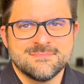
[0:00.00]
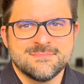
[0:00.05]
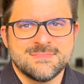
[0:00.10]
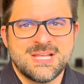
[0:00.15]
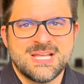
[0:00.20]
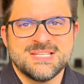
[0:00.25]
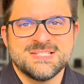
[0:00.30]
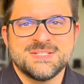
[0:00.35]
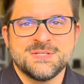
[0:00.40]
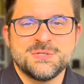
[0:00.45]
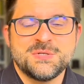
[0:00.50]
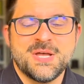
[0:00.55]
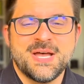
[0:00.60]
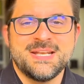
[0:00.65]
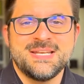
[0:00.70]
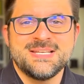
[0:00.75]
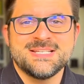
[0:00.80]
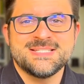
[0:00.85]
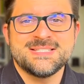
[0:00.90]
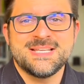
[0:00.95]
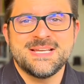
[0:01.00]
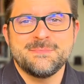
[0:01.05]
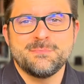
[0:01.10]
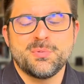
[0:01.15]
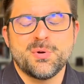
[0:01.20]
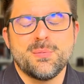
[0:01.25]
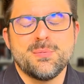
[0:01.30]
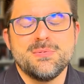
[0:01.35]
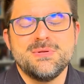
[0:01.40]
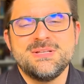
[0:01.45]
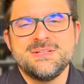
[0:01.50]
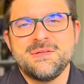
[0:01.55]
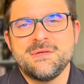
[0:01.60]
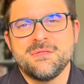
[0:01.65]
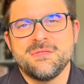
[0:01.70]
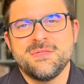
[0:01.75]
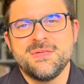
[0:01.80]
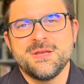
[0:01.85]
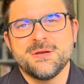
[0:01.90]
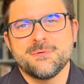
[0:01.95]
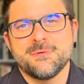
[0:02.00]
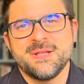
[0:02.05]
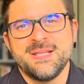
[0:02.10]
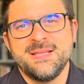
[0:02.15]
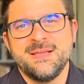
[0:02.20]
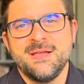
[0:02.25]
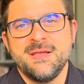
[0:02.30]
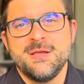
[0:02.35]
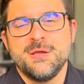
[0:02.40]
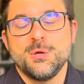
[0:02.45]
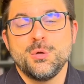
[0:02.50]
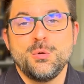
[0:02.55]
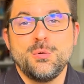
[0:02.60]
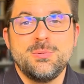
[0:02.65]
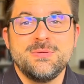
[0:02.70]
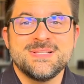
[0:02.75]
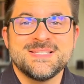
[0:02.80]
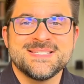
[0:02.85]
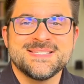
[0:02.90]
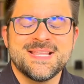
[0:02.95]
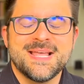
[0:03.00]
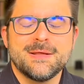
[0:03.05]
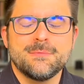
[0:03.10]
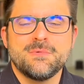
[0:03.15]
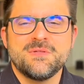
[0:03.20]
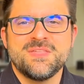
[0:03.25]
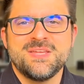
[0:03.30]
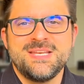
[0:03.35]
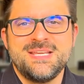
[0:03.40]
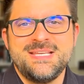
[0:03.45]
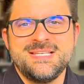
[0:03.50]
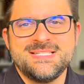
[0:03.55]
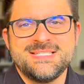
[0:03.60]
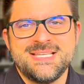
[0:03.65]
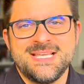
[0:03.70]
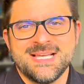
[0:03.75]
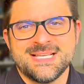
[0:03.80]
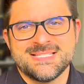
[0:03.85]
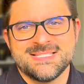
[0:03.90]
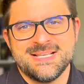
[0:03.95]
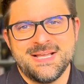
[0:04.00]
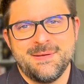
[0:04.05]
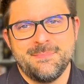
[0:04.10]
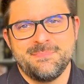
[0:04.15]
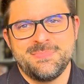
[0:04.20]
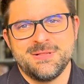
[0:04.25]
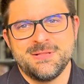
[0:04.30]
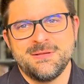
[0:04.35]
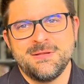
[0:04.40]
So to understand probability theory, we will start with an easy example